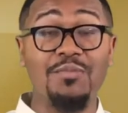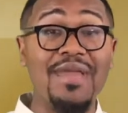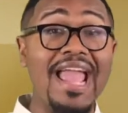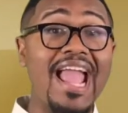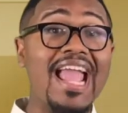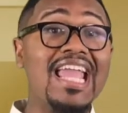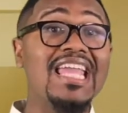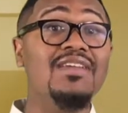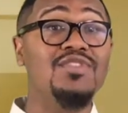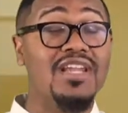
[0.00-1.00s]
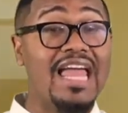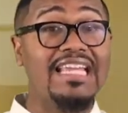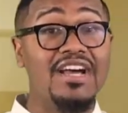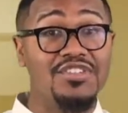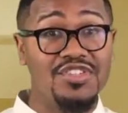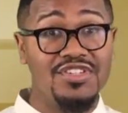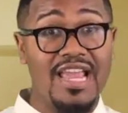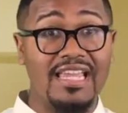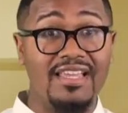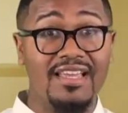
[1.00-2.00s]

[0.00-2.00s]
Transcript: behaved like a snake